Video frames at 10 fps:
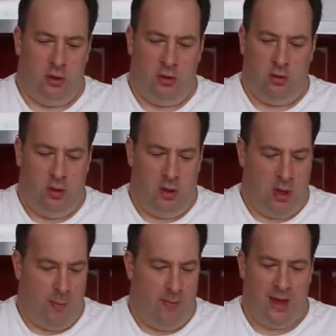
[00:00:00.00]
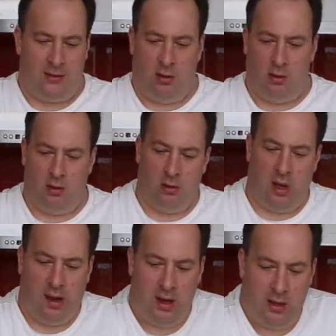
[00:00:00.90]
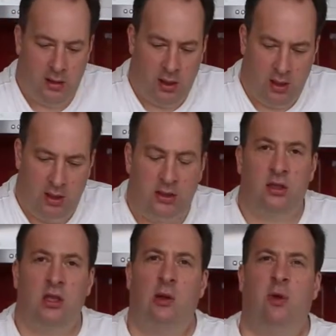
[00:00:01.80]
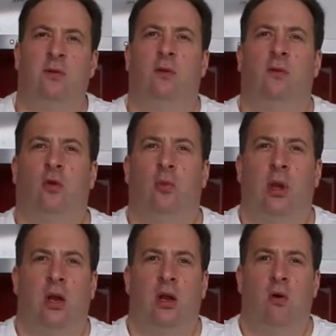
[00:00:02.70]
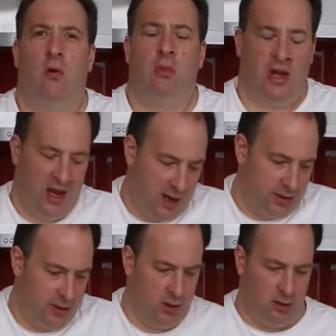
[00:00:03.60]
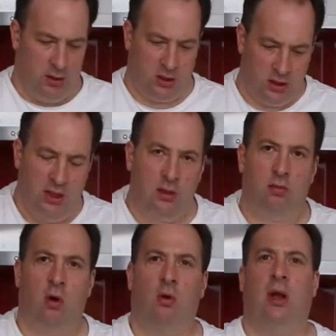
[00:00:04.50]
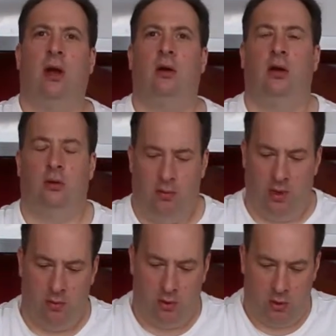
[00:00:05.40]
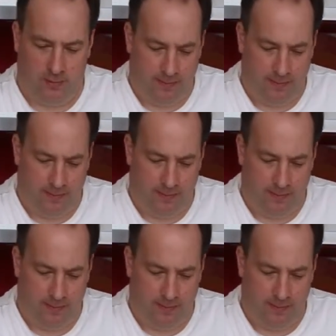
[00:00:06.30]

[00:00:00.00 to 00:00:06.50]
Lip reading: to a baton, and it's the same if you're forming a long baguette, you just need to roll it out a little bit more.